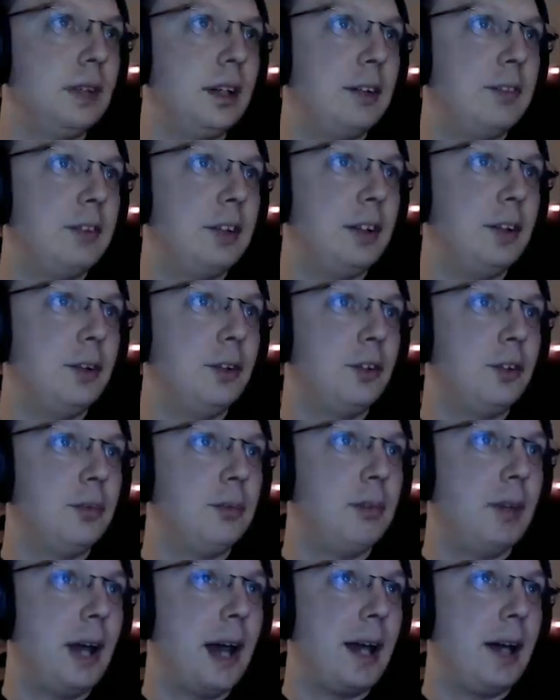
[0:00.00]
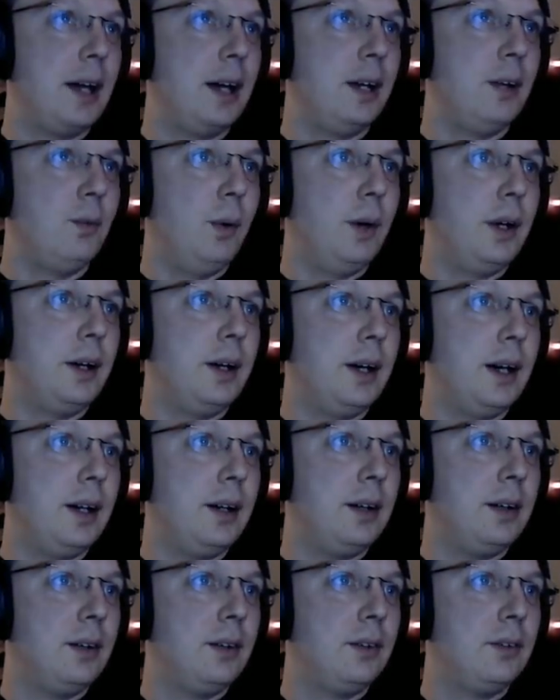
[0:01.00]
I'll do some data and whatnot.
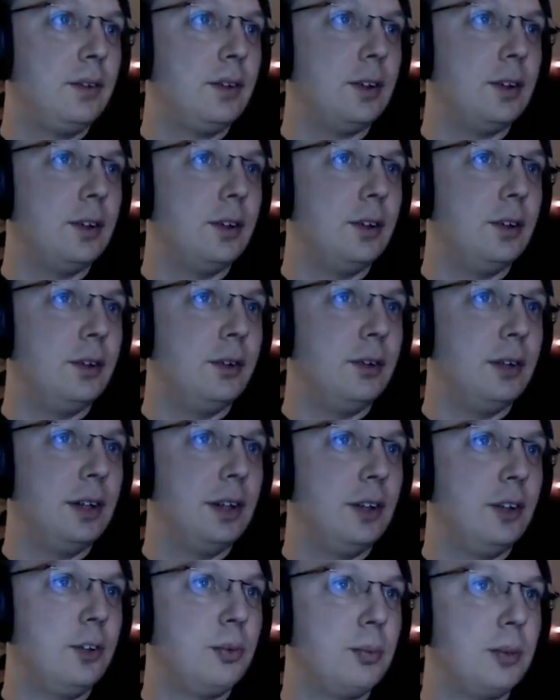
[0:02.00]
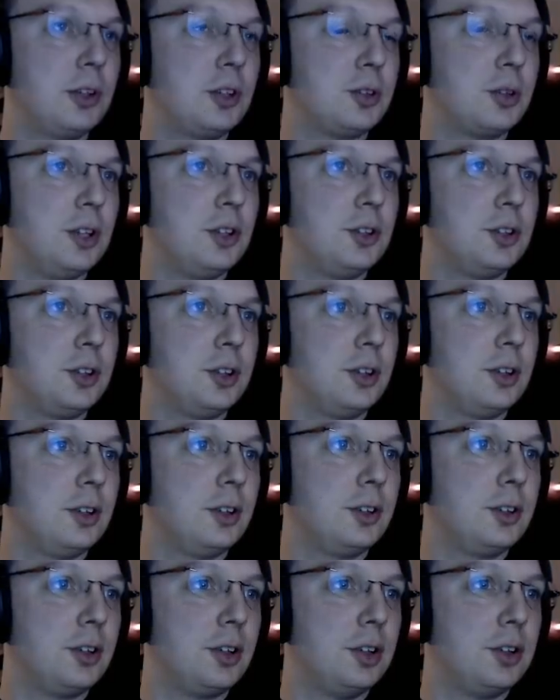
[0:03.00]
So where's my treasure?
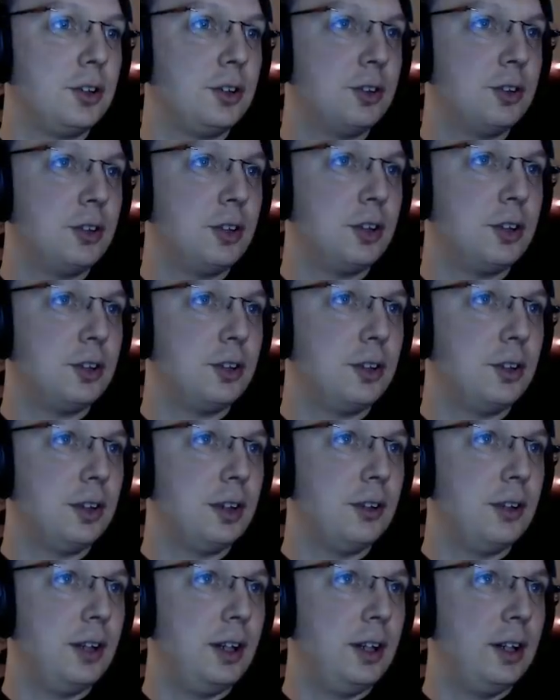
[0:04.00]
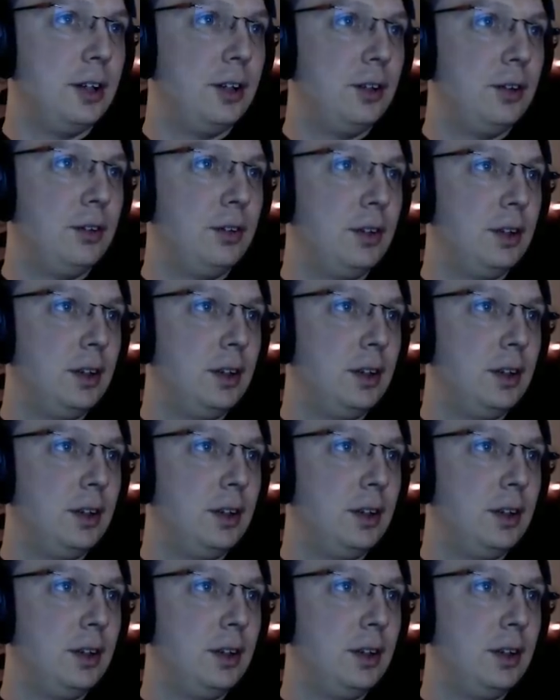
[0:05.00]
Treasure. There we go.